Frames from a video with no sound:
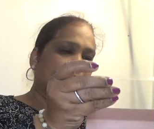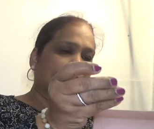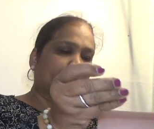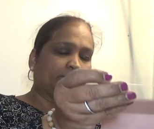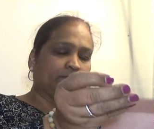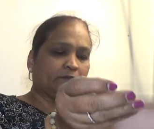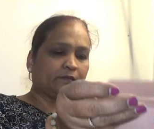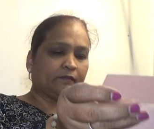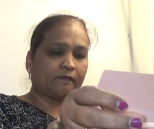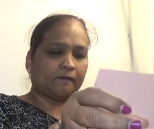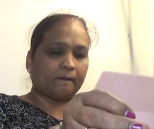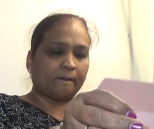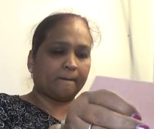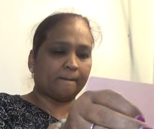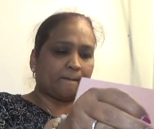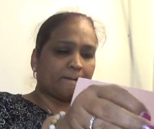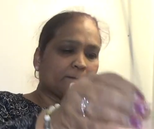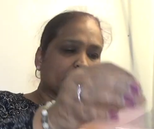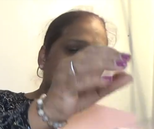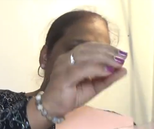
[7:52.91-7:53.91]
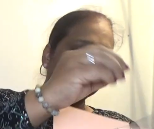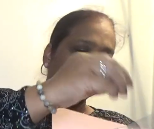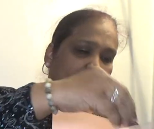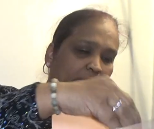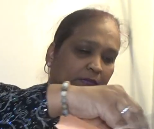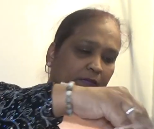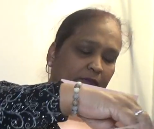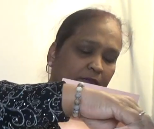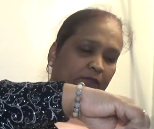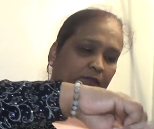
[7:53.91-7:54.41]

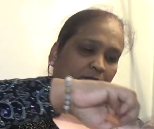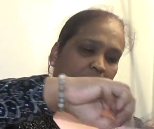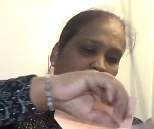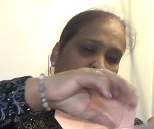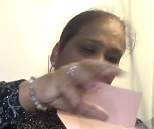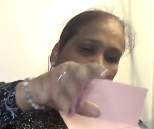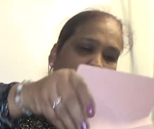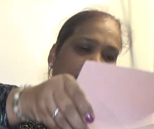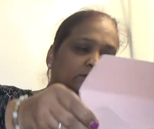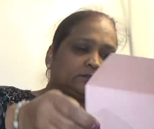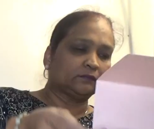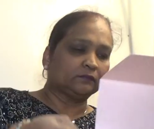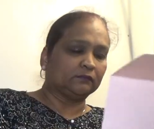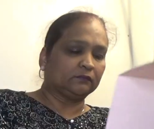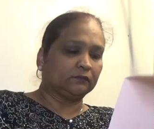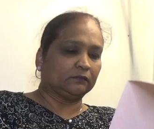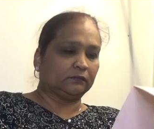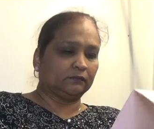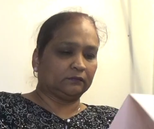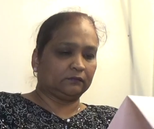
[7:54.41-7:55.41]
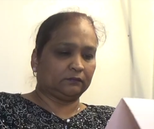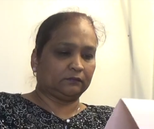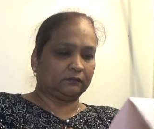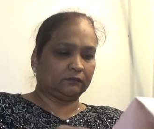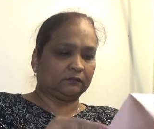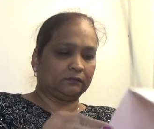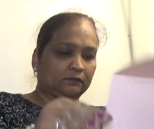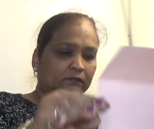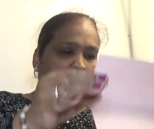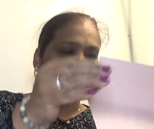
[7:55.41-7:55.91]

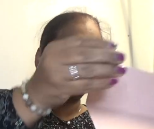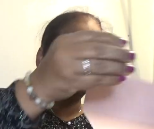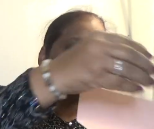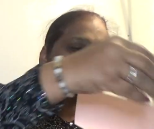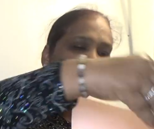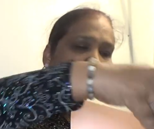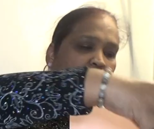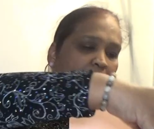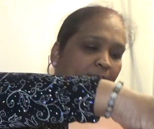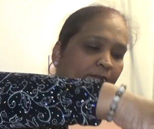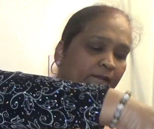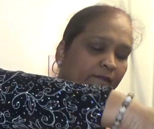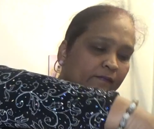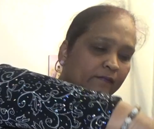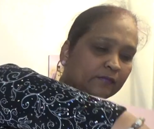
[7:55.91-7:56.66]
(silence)